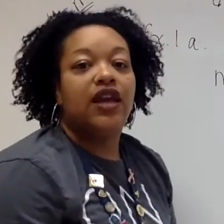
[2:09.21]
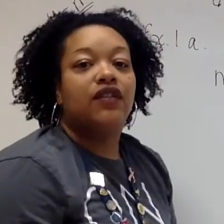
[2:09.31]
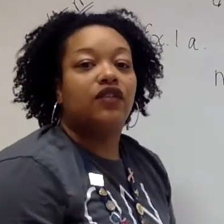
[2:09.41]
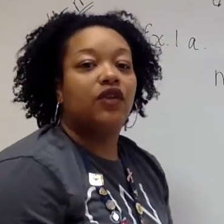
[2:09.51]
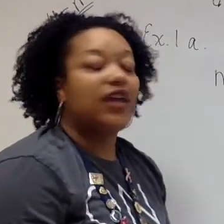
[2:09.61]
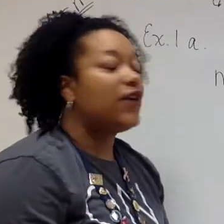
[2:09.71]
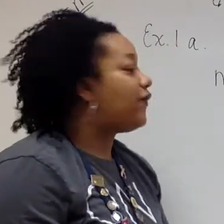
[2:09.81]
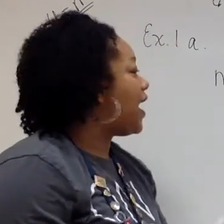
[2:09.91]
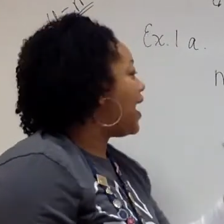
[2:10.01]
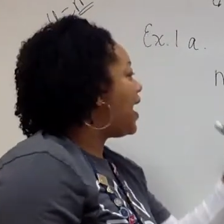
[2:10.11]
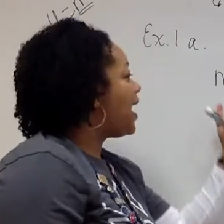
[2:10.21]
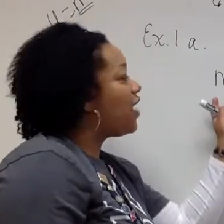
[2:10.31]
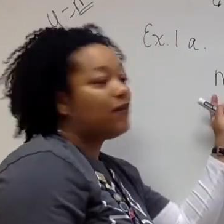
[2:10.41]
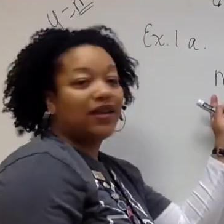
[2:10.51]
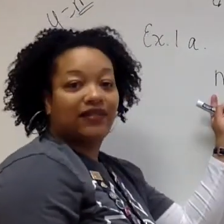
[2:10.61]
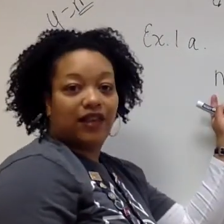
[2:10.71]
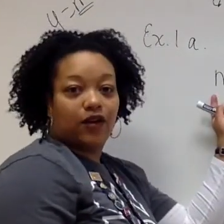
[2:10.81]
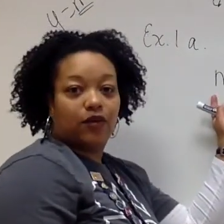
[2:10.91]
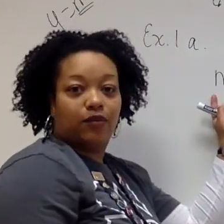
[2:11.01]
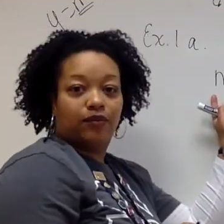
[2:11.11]
So if I have my
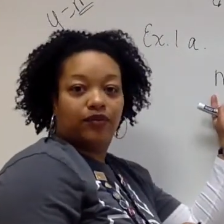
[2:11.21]
slope,